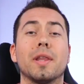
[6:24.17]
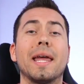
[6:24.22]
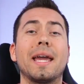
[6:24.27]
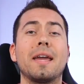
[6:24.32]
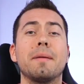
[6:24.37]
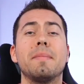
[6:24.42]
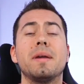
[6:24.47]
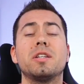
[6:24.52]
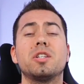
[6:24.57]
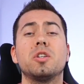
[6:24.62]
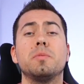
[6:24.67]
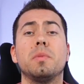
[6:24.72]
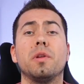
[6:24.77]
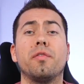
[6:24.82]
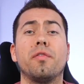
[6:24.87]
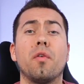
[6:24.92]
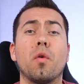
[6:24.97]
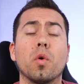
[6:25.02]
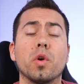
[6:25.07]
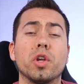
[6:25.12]
So like I mentioned
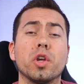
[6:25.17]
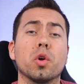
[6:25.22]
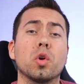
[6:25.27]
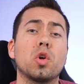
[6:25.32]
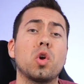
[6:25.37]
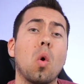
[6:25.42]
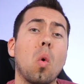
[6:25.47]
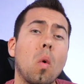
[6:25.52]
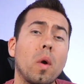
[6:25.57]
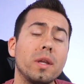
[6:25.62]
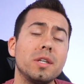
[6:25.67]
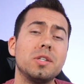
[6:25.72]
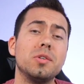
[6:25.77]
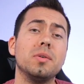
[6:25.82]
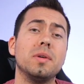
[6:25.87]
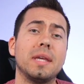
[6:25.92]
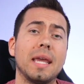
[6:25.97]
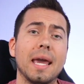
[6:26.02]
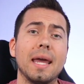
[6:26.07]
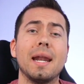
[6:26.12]
before, you're going
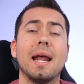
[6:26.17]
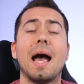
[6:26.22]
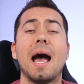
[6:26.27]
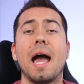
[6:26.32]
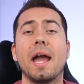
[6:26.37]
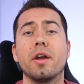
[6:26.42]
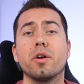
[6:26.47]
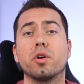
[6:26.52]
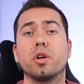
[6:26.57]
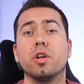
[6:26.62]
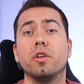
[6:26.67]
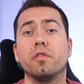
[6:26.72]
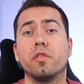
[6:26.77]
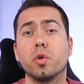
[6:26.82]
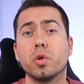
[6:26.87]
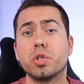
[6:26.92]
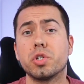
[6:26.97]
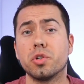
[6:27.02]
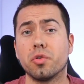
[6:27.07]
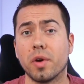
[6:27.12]
to get higher
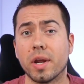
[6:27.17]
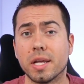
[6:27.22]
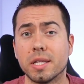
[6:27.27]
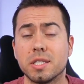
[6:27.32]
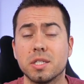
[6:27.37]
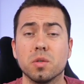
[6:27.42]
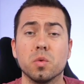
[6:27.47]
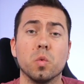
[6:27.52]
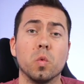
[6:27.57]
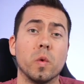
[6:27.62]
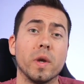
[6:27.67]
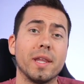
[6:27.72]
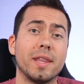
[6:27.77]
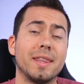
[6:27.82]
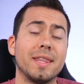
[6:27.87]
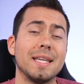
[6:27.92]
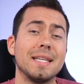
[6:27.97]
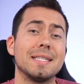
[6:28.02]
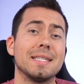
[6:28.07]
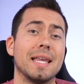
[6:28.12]
conversion rates
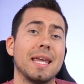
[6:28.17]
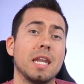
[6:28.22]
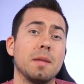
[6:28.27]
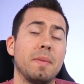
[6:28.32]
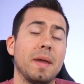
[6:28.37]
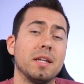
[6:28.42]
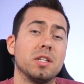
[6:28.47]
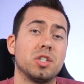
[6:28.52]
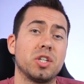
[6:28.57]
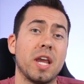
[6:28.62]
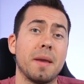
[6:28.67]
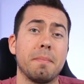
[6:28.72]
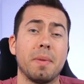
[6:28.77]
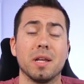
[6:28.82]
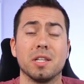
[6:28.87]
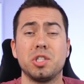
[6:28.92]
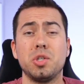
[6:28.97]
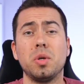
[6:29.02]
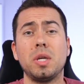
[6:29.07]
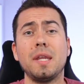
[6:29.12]
with these landing page
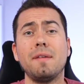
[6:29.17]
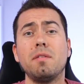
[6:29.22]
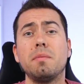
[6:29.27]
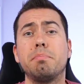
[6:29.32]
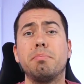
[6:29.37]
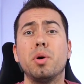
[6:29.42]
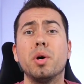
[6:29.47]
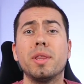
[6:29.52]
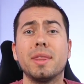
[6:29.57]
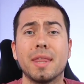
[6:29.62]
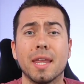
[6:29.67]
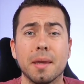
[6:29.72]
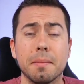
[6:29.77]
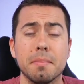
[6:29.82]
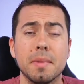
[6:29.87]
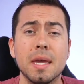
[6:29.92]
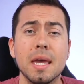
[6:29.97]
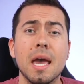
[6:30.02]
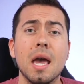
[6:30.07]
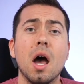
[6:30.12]
chatbots. You can even put
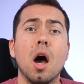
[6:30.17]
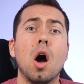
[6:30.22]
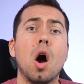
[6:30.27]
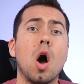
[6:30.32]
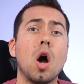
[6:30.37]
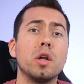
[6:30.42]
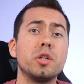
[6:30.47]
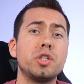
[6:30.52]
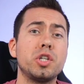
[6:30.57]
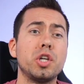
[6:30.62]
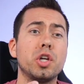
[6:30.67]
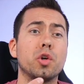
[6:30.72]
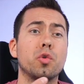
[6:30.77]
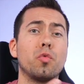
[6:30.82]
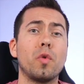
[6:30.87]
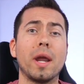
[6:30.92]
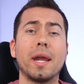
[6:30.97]
them onto your